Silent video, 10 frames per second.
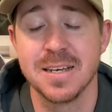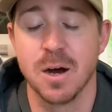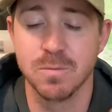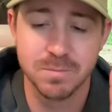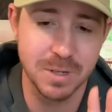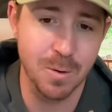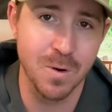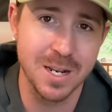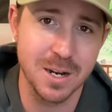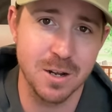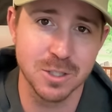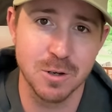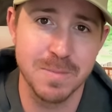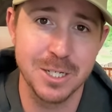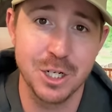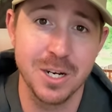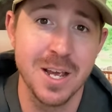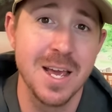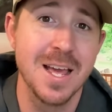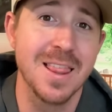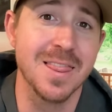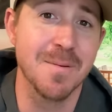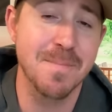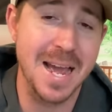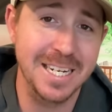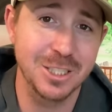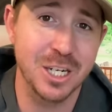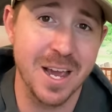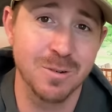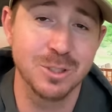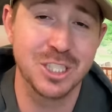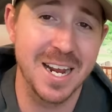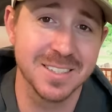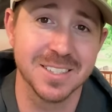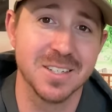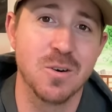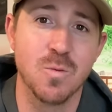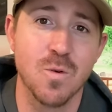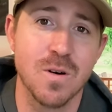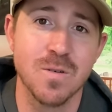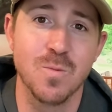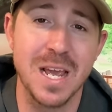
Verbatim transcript: Oh, I wanted to also mention the main channel, Chances Home World.